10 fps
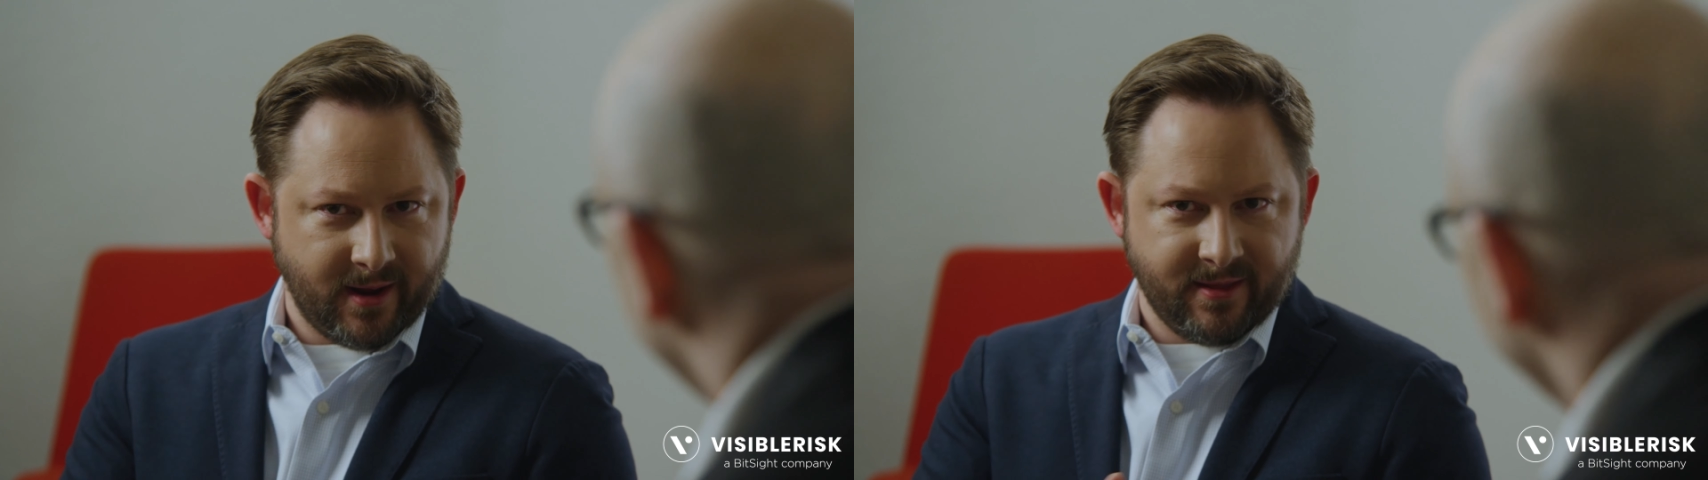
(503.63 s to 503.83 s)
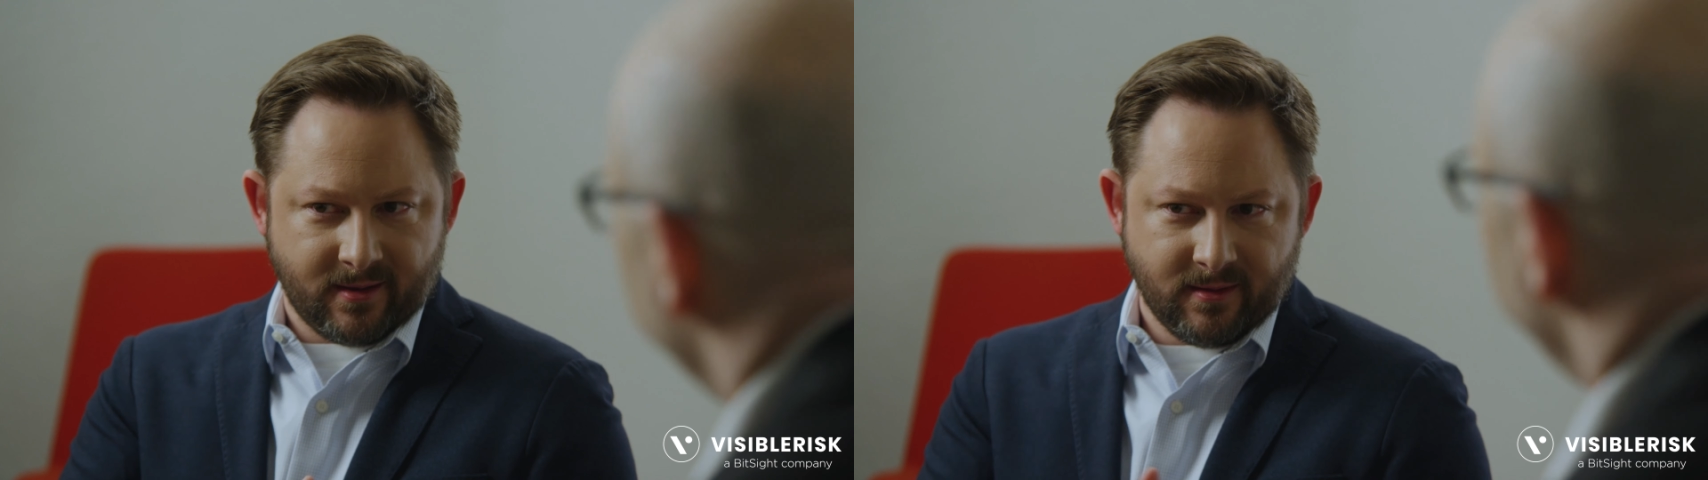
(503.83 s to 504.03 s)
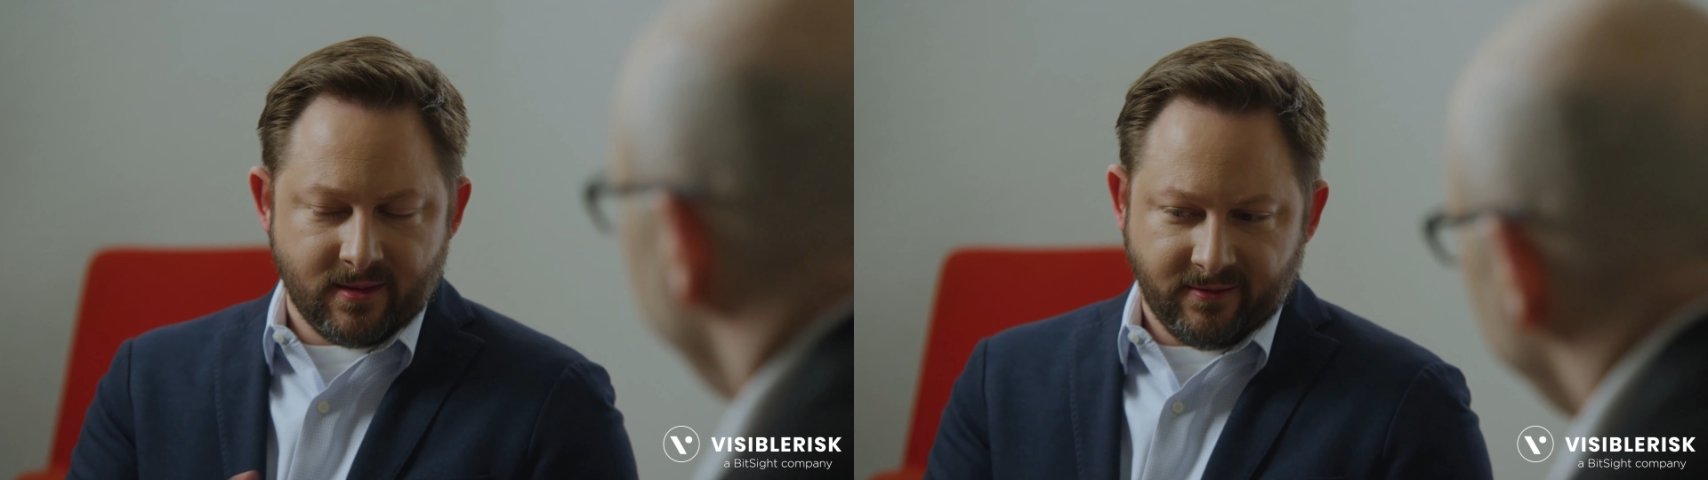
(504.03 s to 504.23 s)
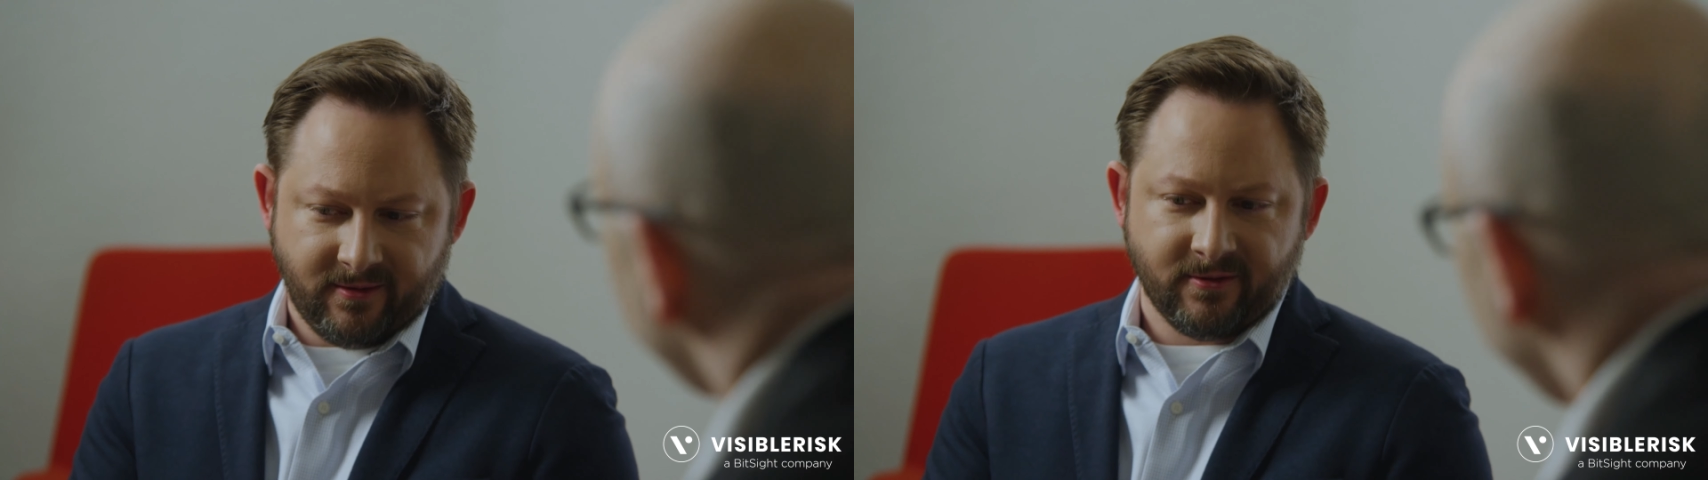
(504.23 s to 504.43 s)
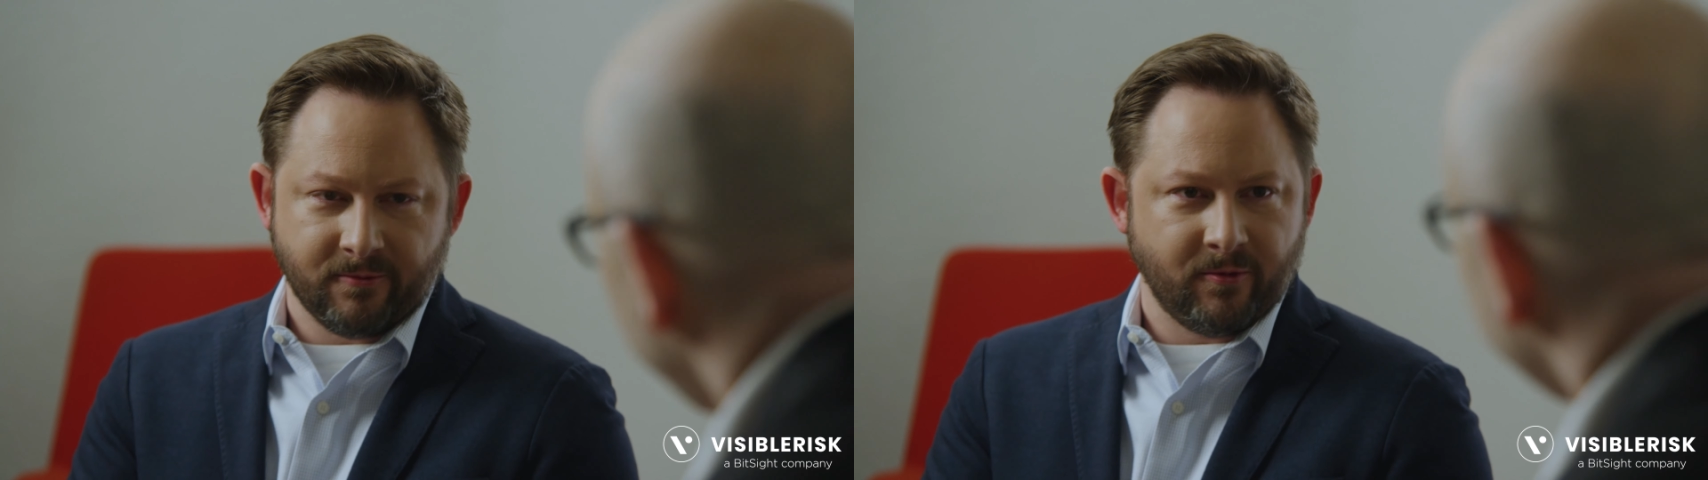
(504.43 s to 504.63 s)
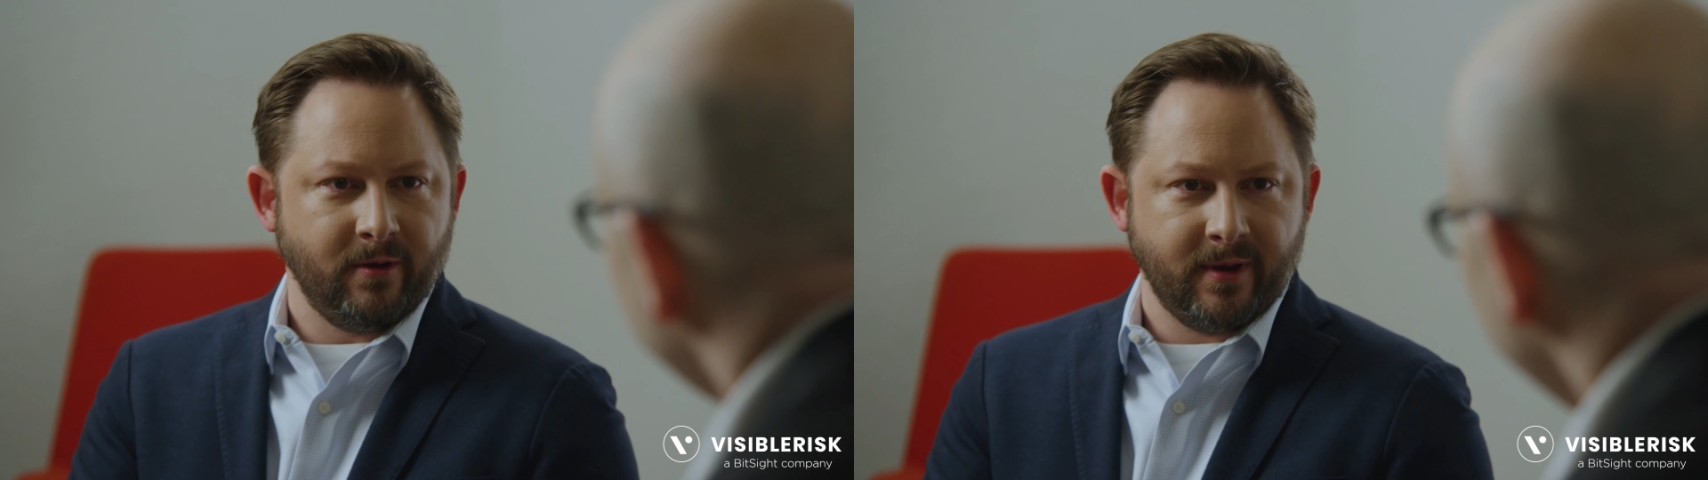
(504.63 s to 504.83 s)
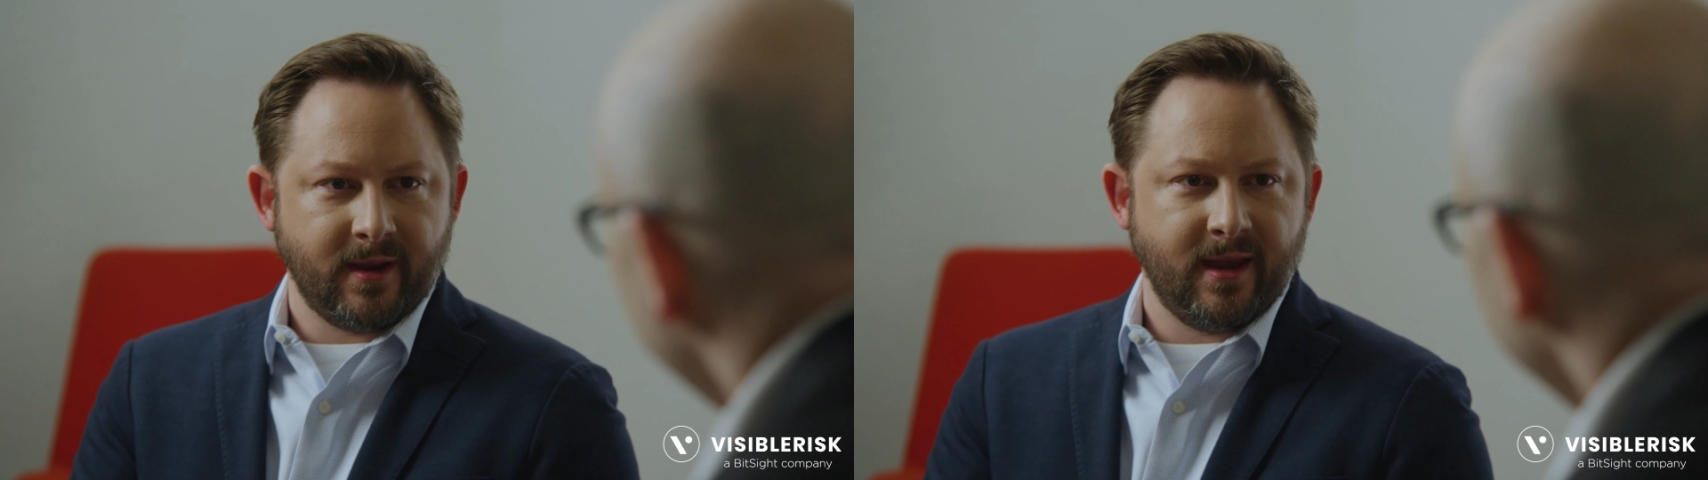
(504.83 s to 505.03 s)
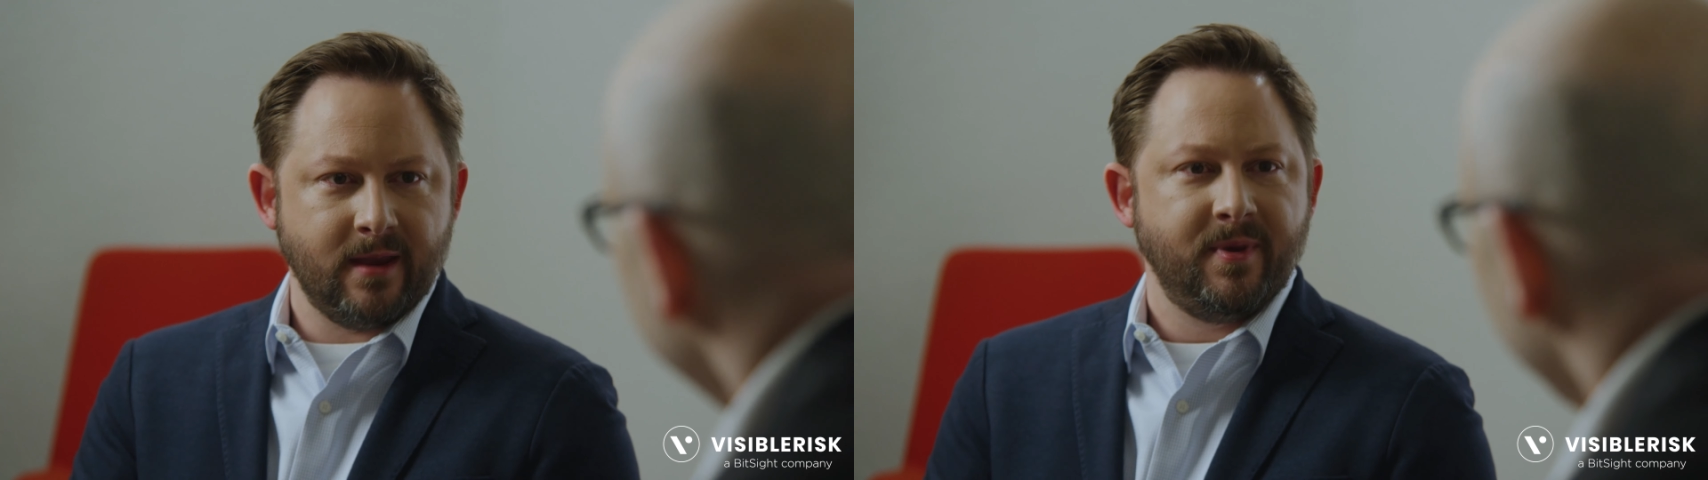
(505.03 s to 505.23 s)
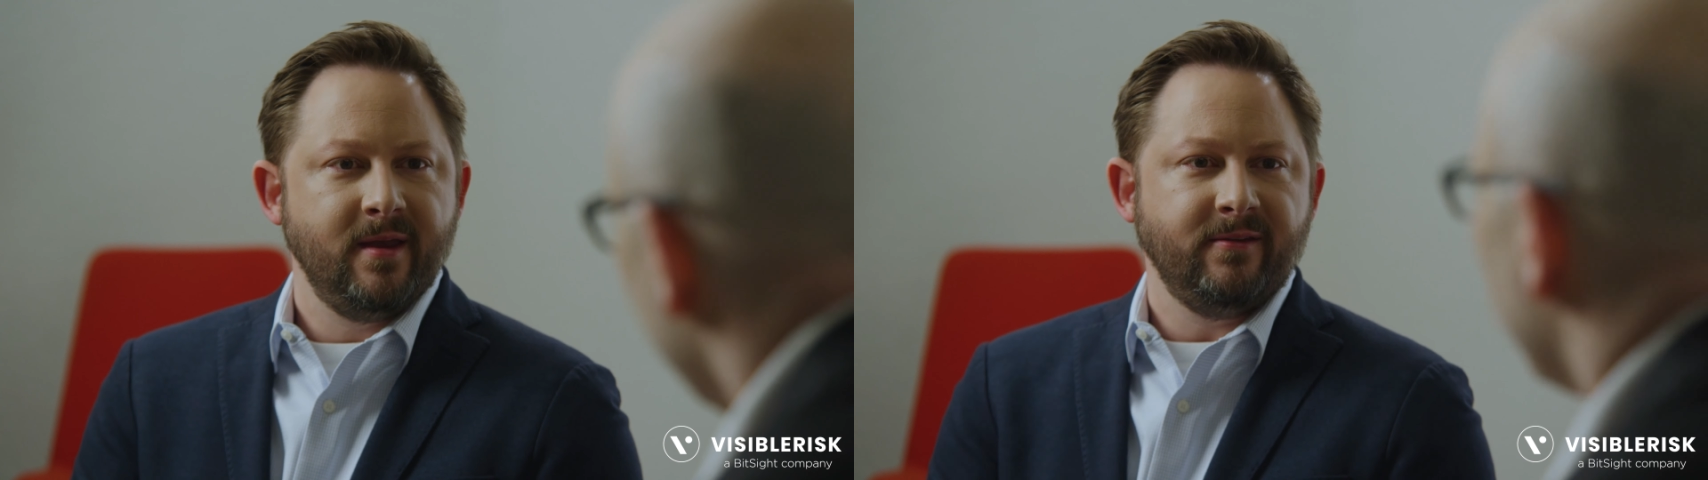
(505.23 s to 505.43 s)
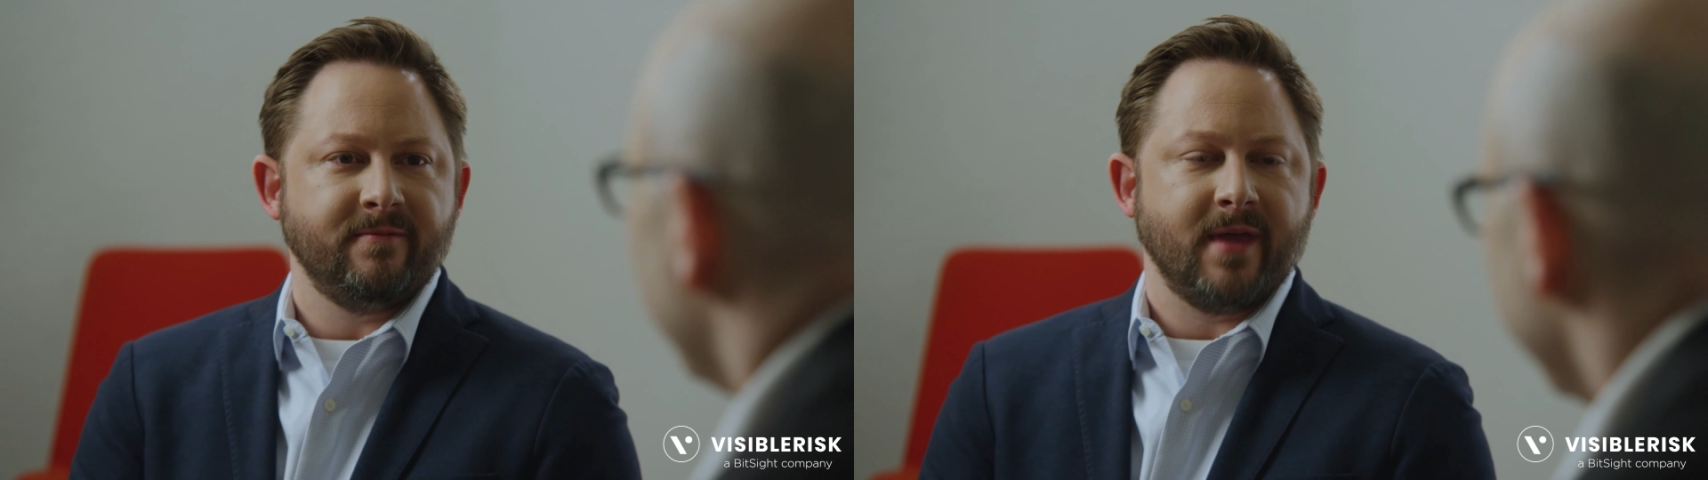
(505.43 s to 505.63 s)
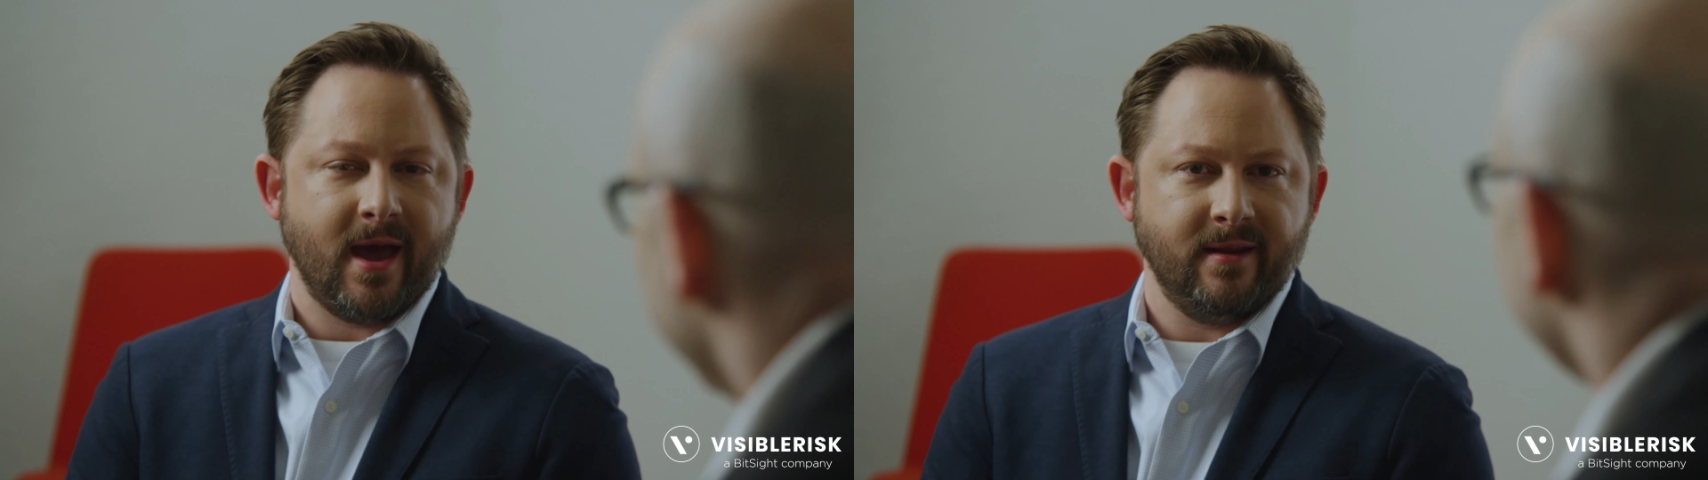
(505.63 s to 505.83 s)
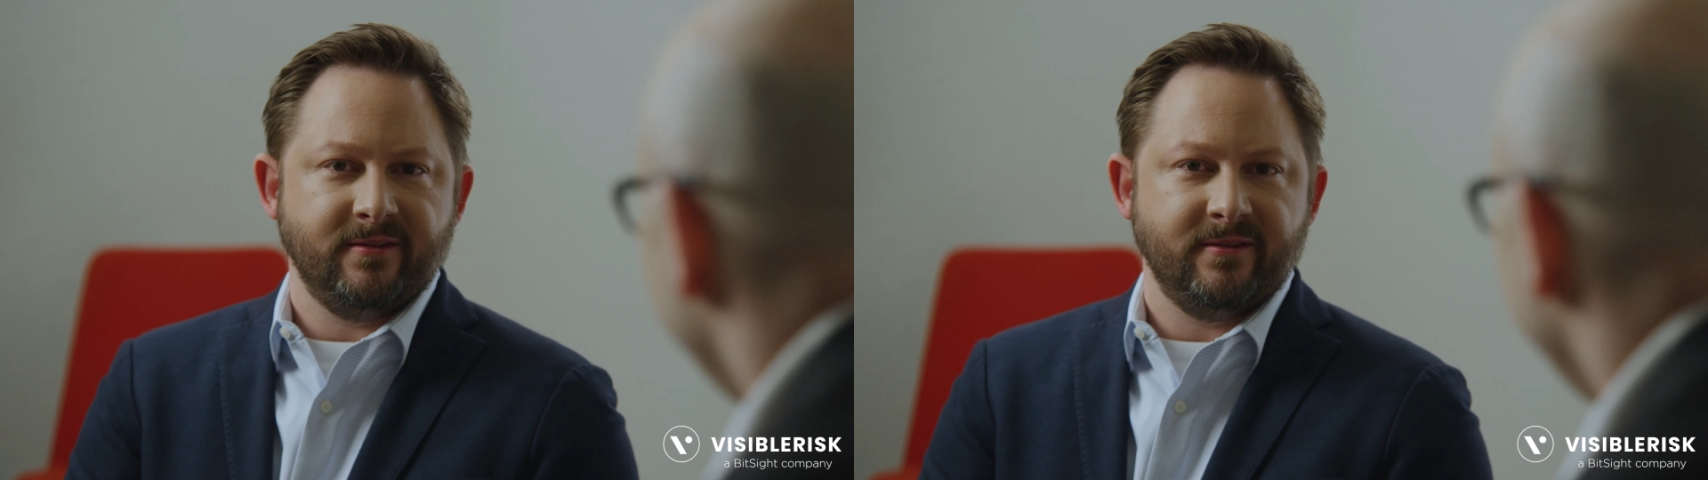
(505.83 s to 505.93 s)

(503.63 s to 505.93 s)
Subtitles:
and I think this is a really key piece of that